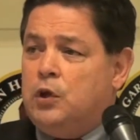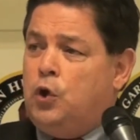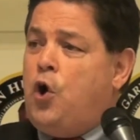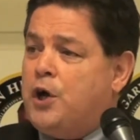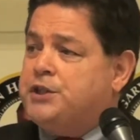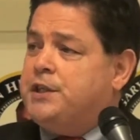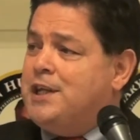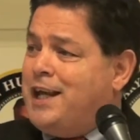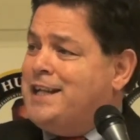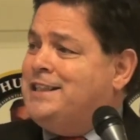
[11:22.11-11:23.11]
lost
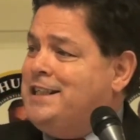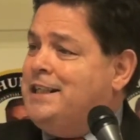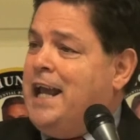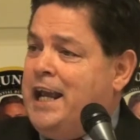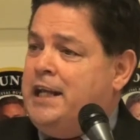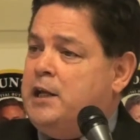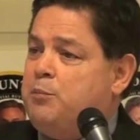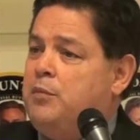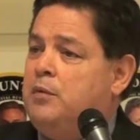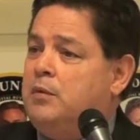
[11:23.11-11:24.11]
the
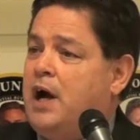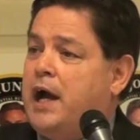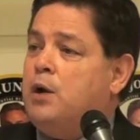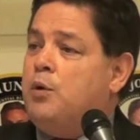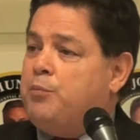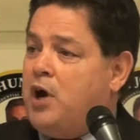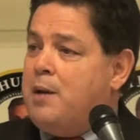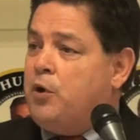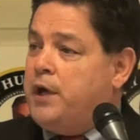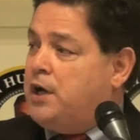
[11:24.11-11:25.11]
1980 Iowa
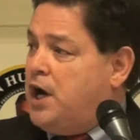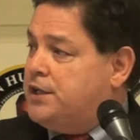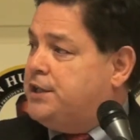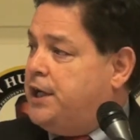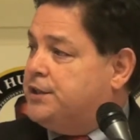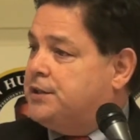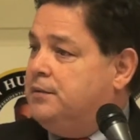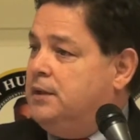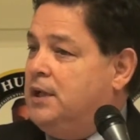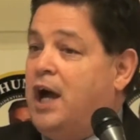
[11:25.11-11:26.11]
primary contest.
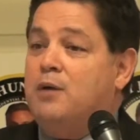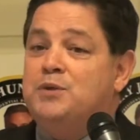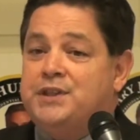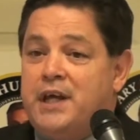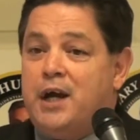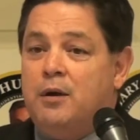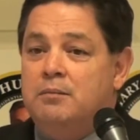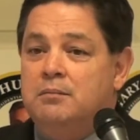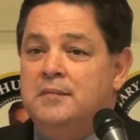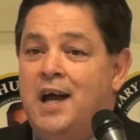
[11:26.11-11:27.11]
I was
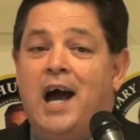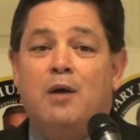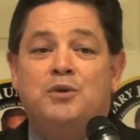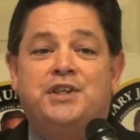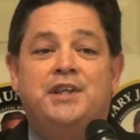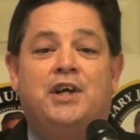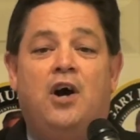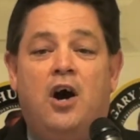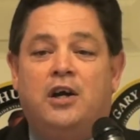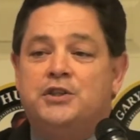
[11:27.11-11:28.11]
there. I was in the
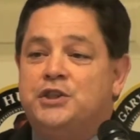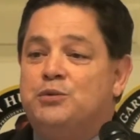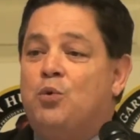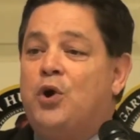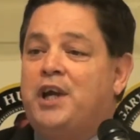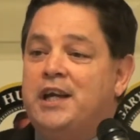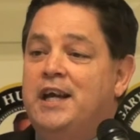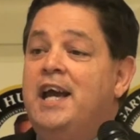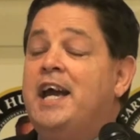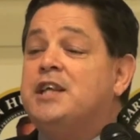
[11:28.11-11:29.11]
caucuses
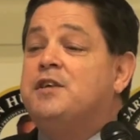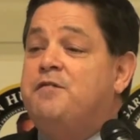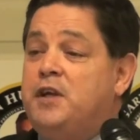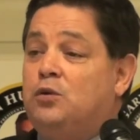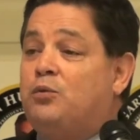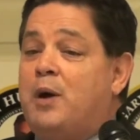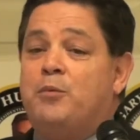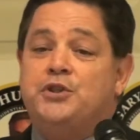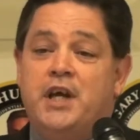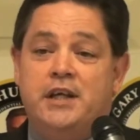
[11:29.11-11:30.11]
working as a field
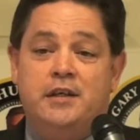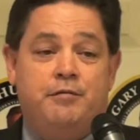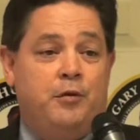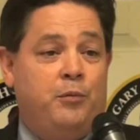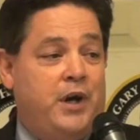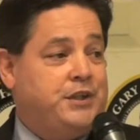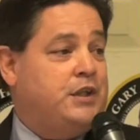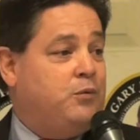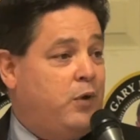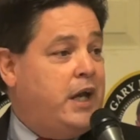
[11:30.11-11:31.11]
representative for
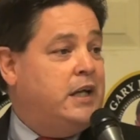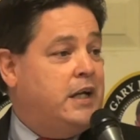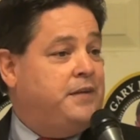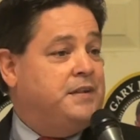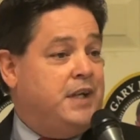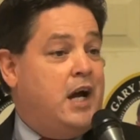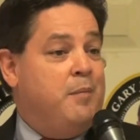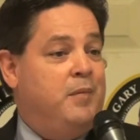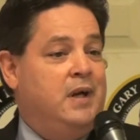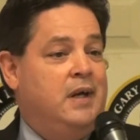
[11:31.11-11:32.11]
President Reagan at the
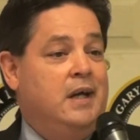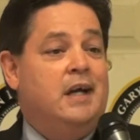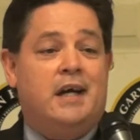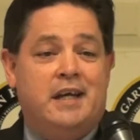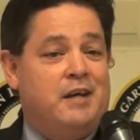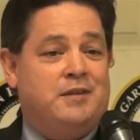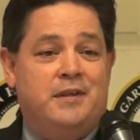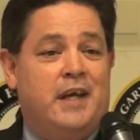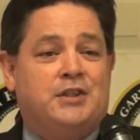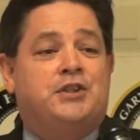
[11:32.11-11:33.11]
time.
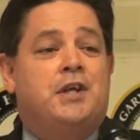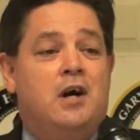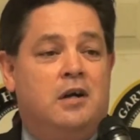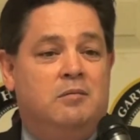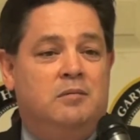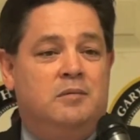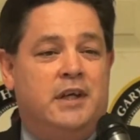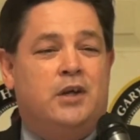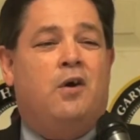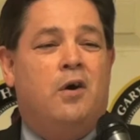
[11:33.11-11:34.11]
That stung.
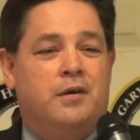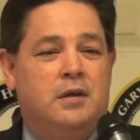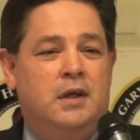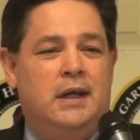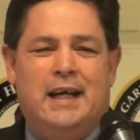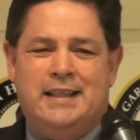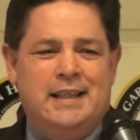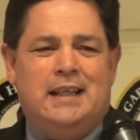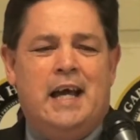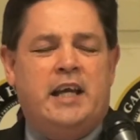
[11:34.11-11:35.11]
It hurt. I
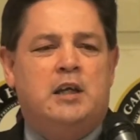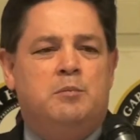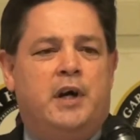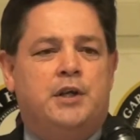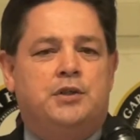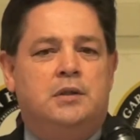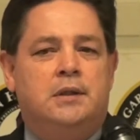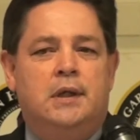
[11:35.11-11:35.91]
didn't like it much.